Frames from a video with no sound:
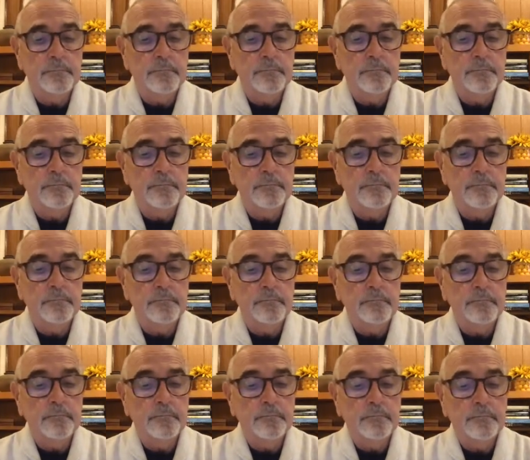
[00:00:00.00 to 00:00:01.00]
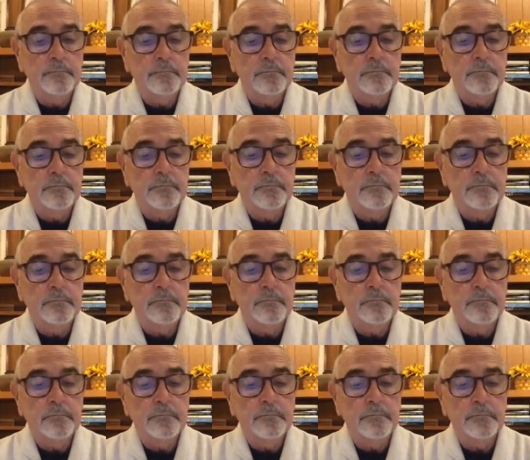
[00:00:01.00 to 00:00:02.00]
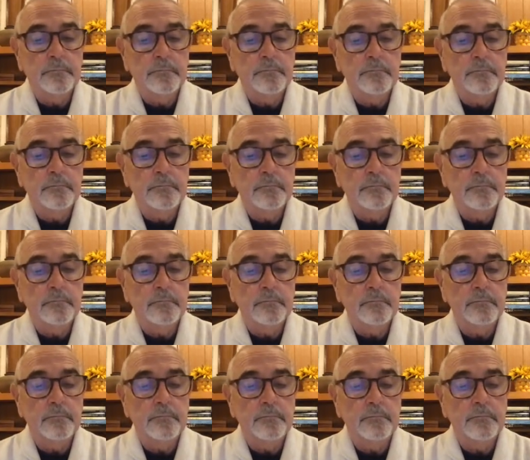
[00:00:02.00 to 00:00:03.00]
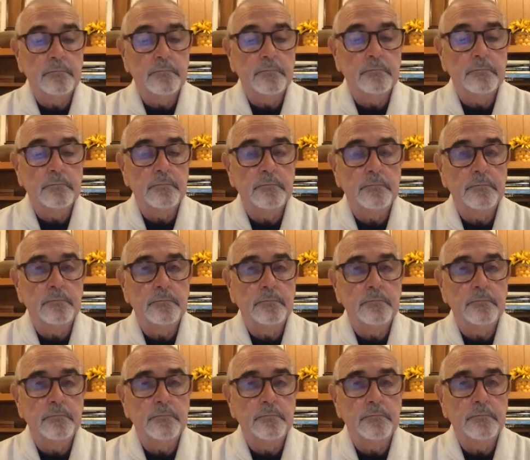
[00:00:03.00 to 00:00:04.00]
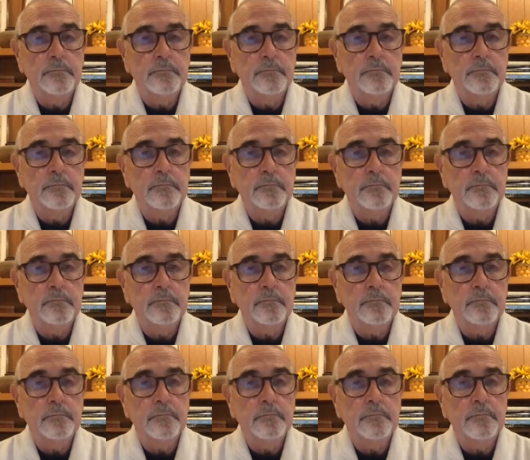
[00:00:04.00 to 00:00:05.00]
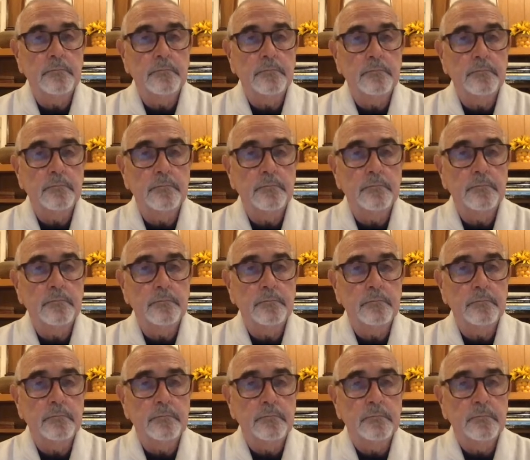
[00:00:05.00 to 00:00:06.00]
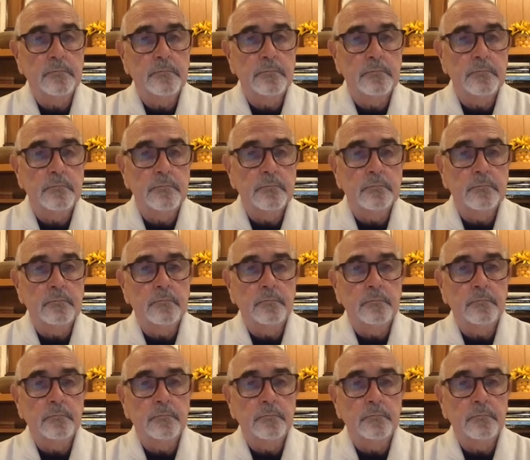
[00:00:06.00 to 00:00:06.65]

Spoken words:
The person shown says nothing.